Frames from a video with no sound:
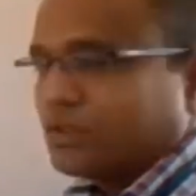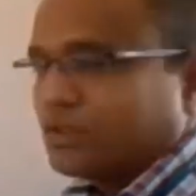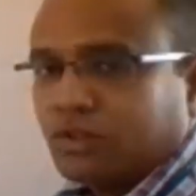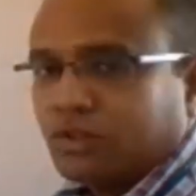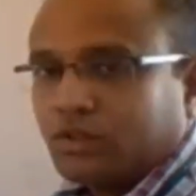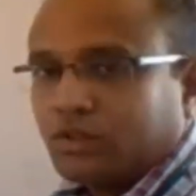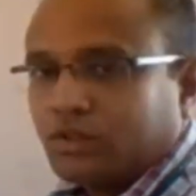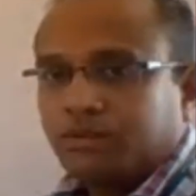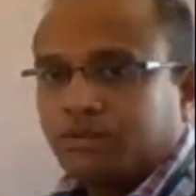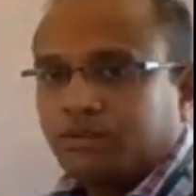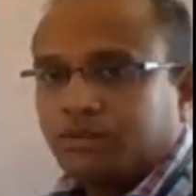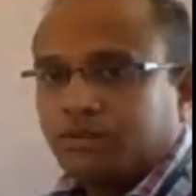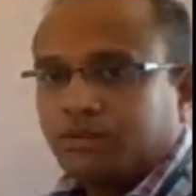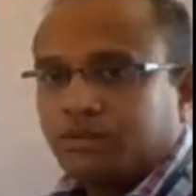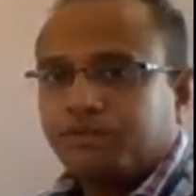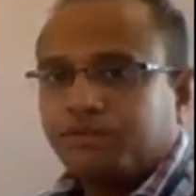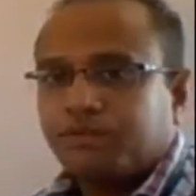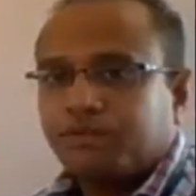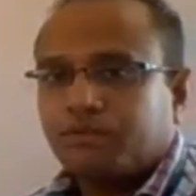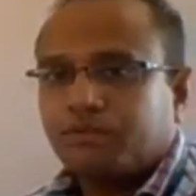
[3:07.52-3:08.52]
So
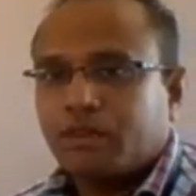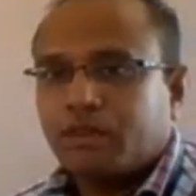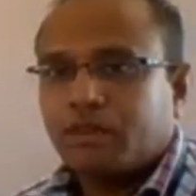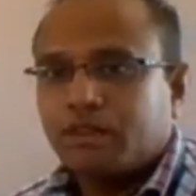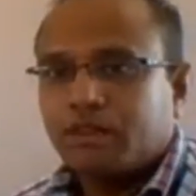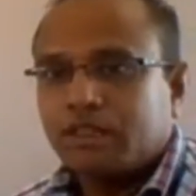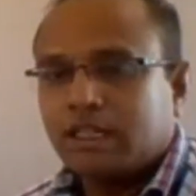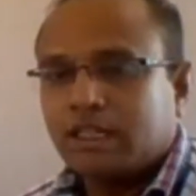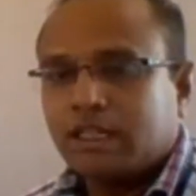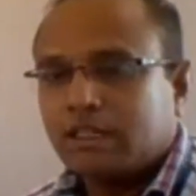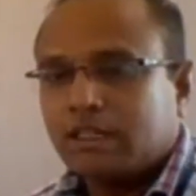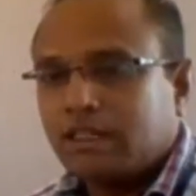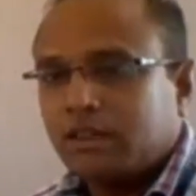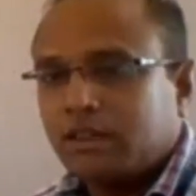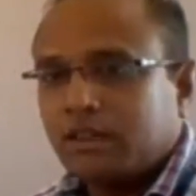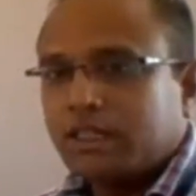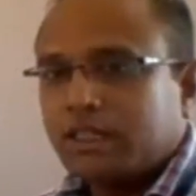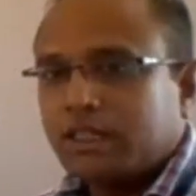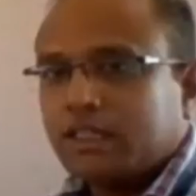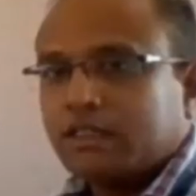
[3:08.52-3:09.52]

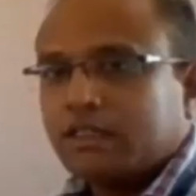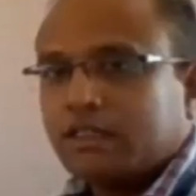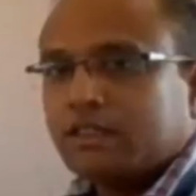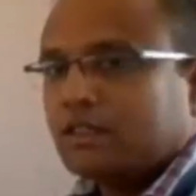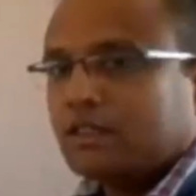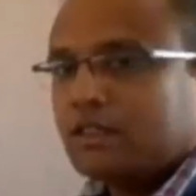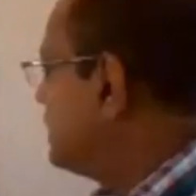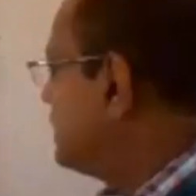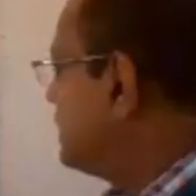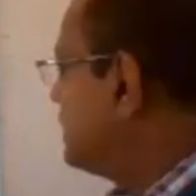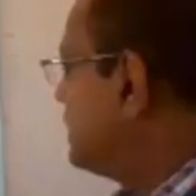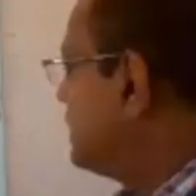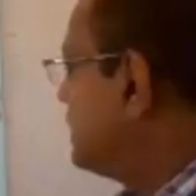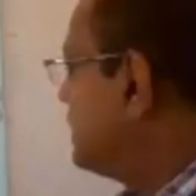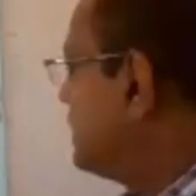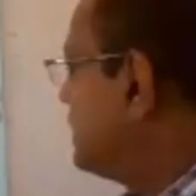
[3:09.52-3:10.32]
generally it is